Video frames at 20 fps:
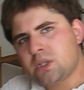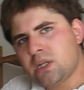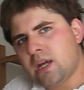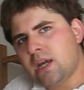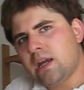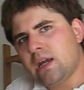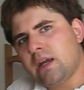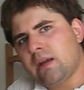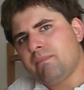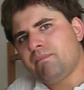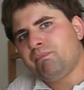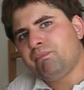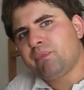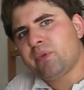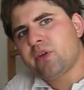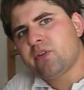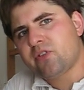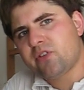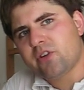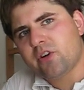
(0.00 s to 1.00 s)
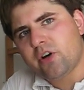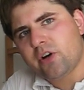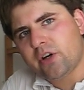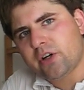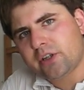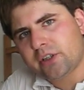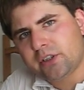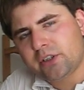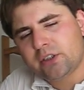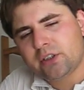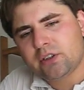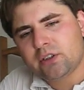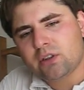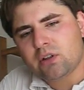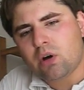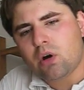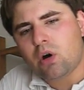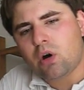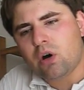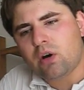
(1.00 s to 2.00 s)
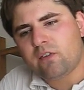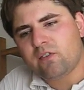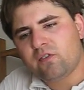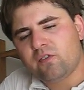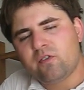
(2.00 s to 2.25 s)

the 3rd of